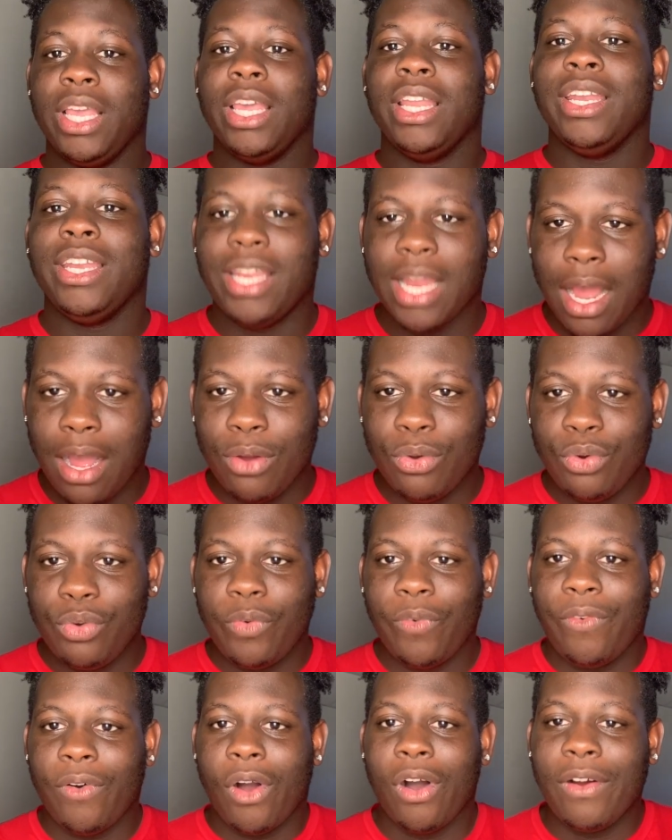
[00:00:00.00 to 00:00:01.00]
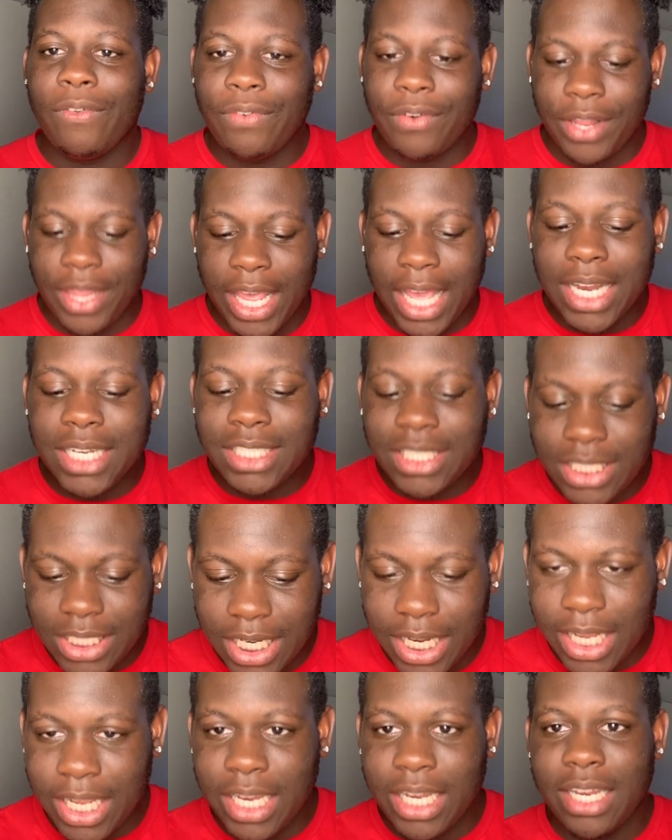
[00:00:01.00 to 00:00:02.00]
Don't fall for that
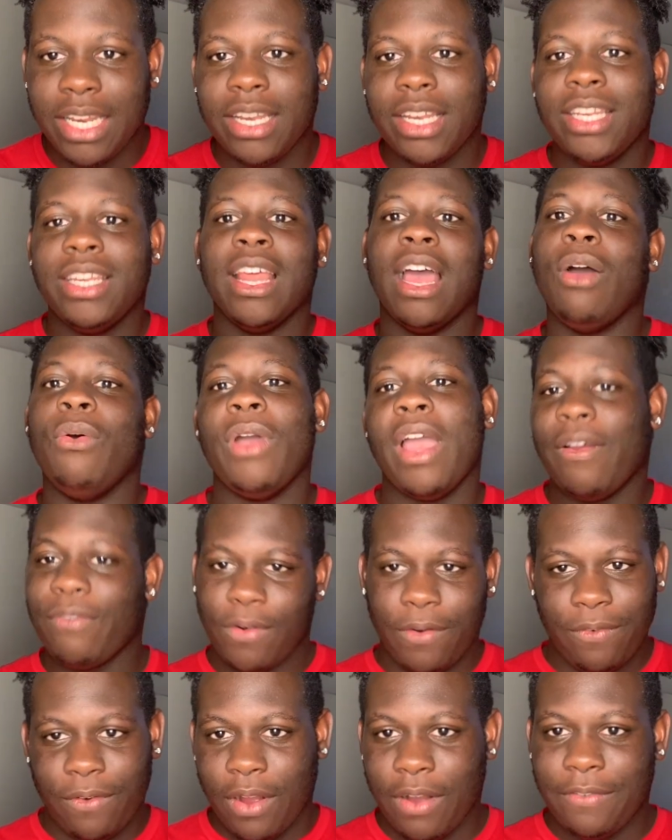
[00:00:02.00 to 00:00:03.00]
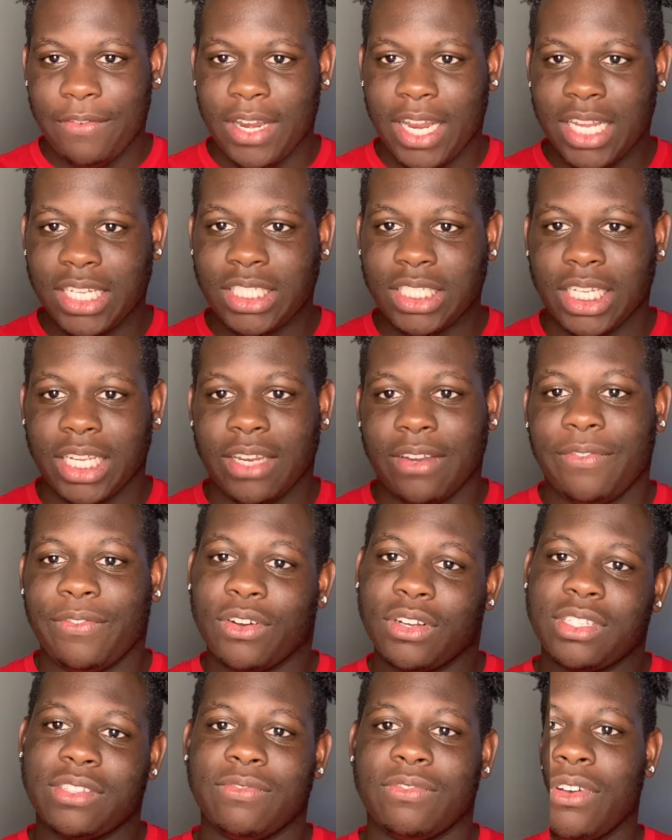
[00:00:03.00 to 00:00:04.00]
shit. Don't ever fall for that shit,
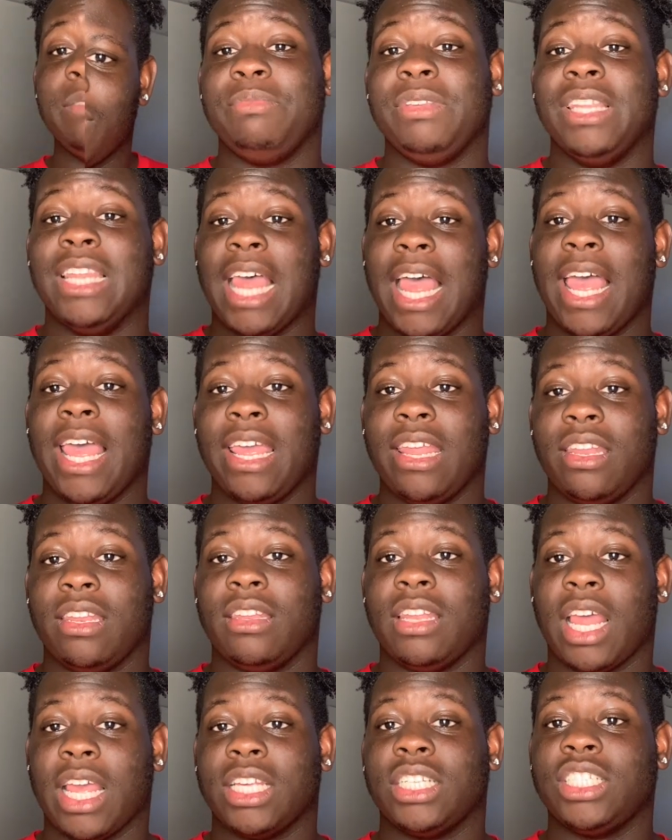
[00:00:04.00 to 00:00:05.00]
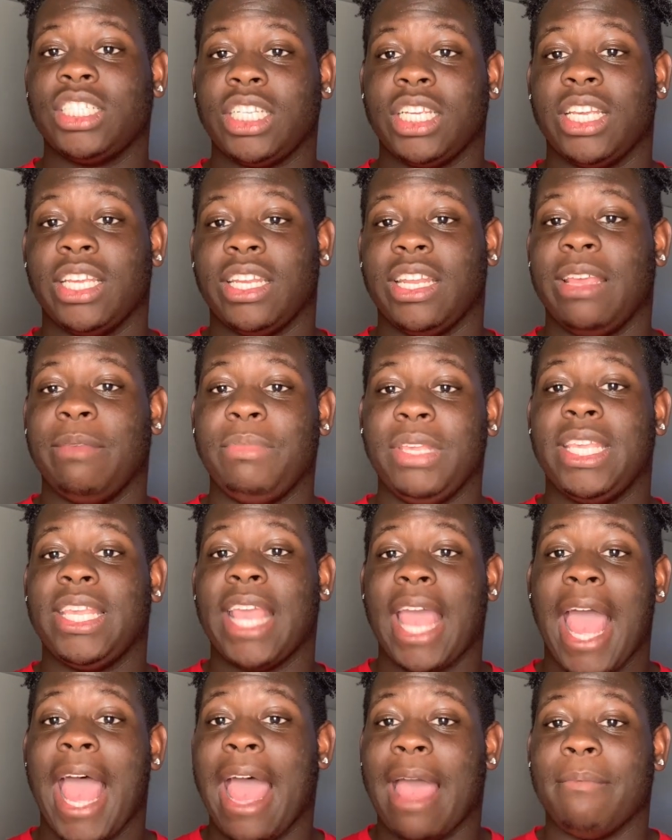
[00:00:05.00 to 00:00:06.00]
first of all. Lying like shit. It be
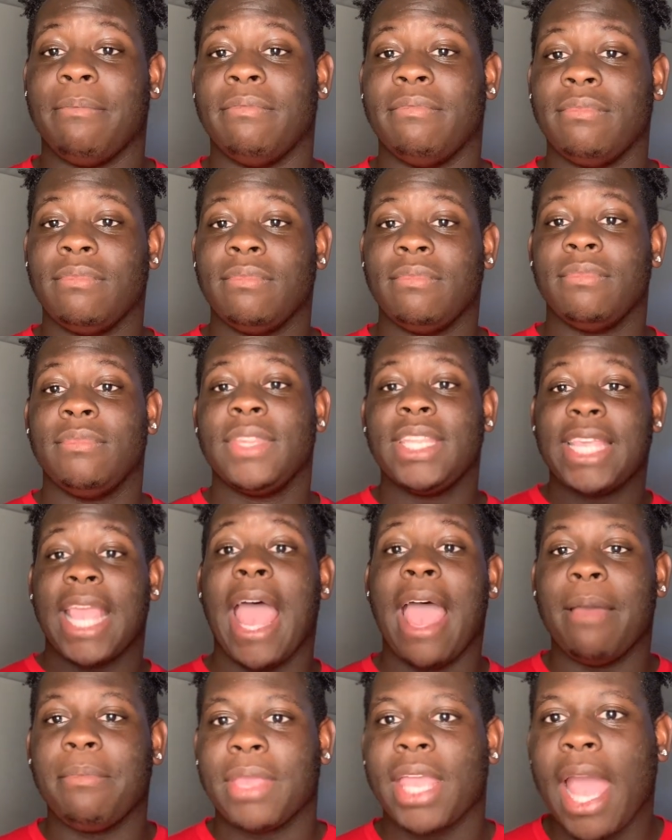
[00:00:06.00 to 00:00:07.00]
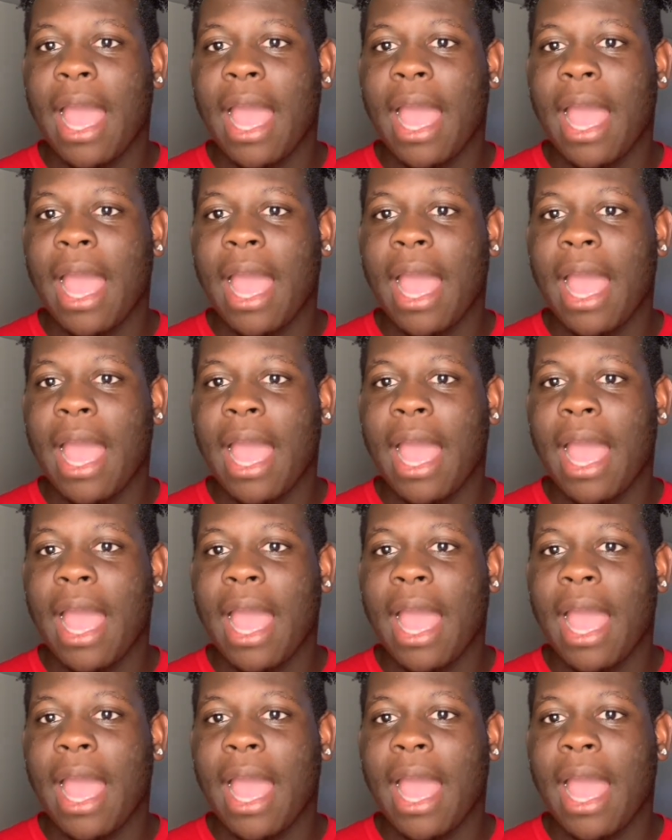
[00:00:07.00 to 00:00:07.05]
cap. Cap.